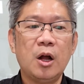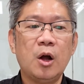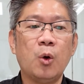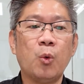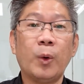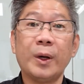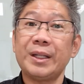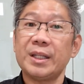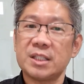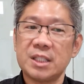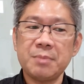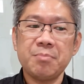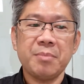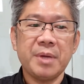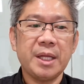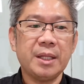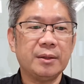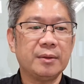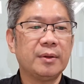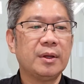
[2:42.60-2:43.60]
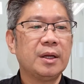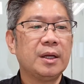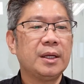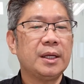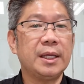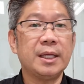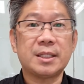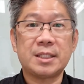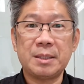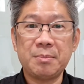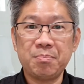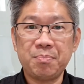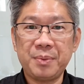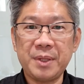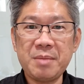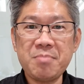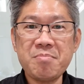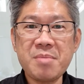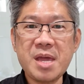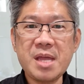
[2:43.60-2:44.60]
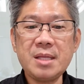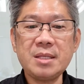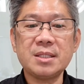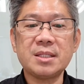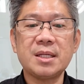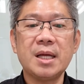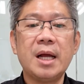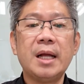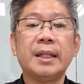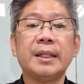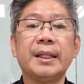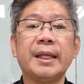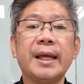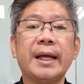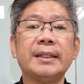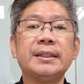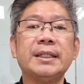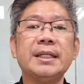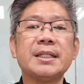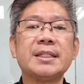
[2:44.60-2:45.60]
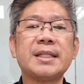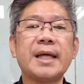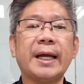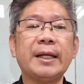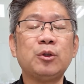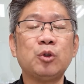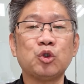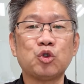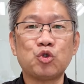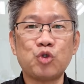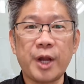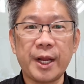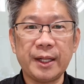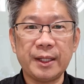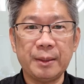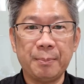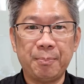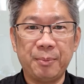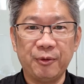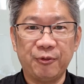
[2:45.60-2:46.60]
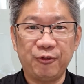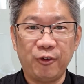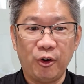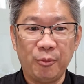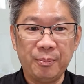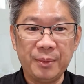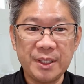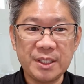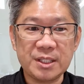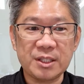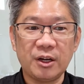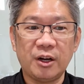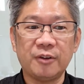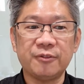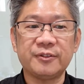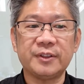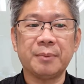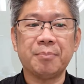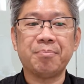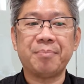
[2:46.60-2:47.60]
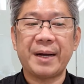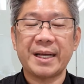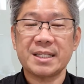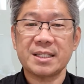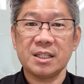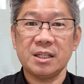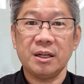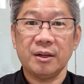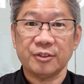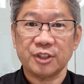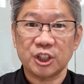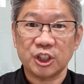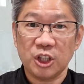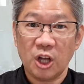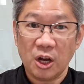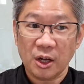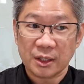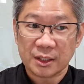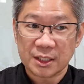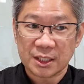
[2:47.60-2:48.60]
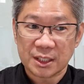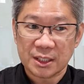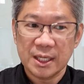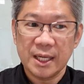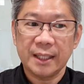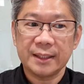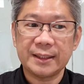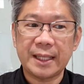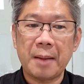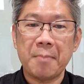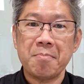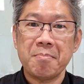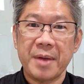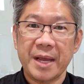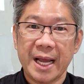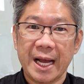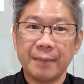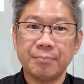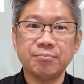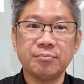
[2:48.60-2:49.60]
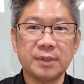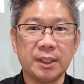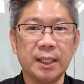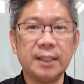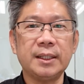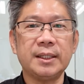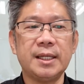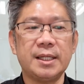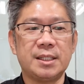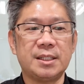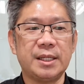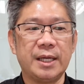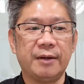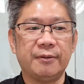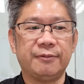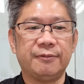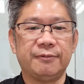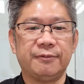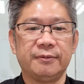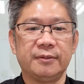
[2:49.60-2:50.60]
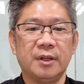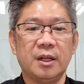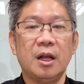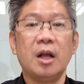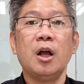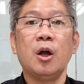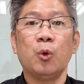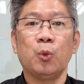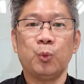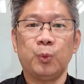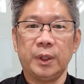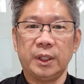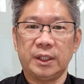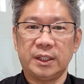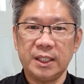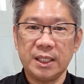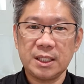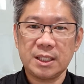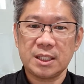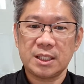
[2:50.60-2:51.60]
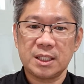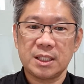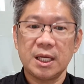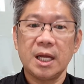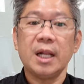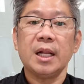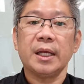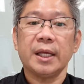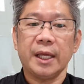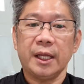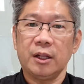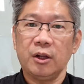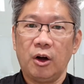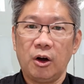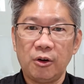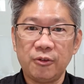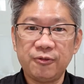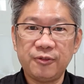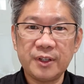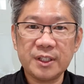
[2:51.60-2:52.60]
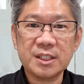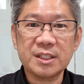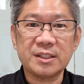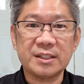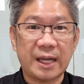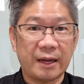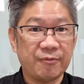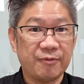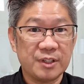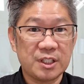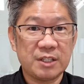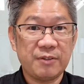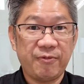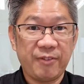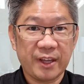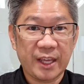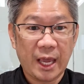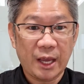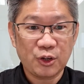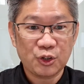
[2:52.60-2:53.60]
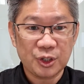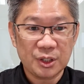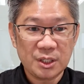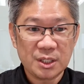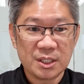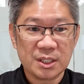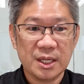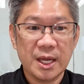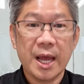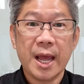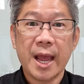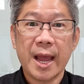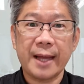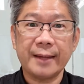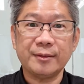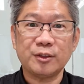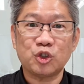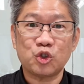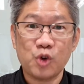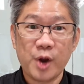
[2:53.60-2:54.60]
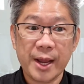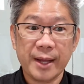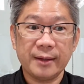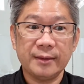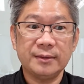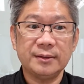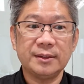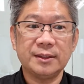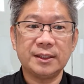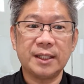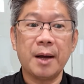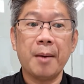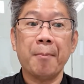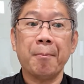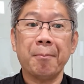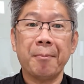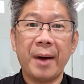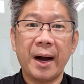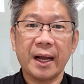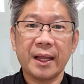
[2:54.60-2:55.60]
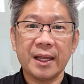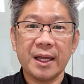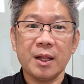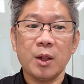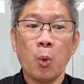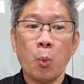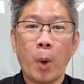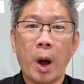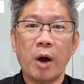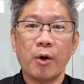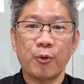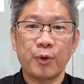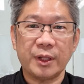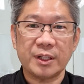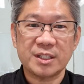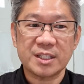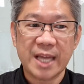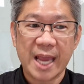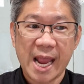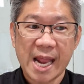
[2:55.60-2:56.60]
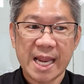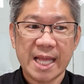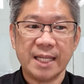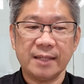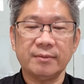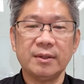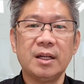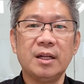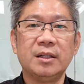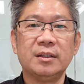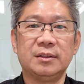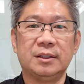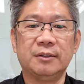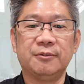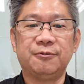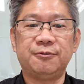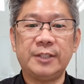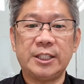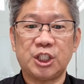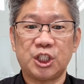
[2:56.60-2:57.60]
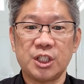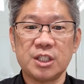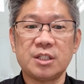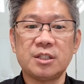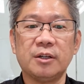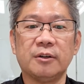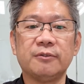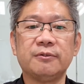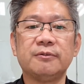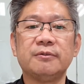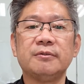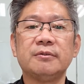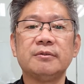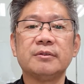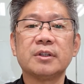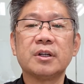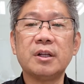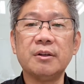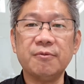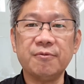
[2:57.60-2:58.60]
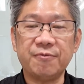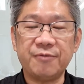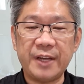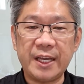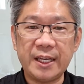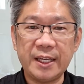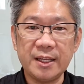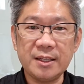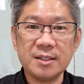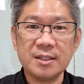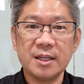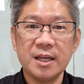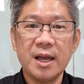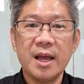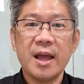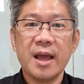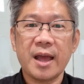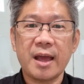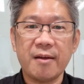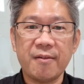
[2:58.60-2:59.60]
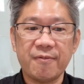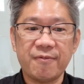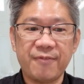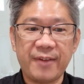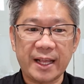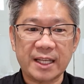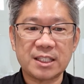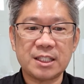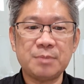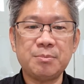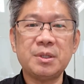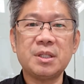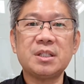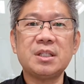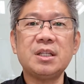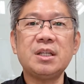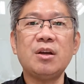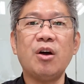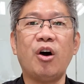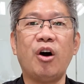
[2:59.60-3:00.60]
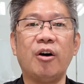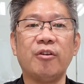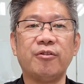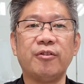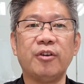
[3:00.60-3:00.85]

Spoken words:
What does it mean? It simply means they are designed to track the performance of the basket of stocks that make up the ETF. With this, it offers diversifications and track the market while retaining the features of convenience and flexibility of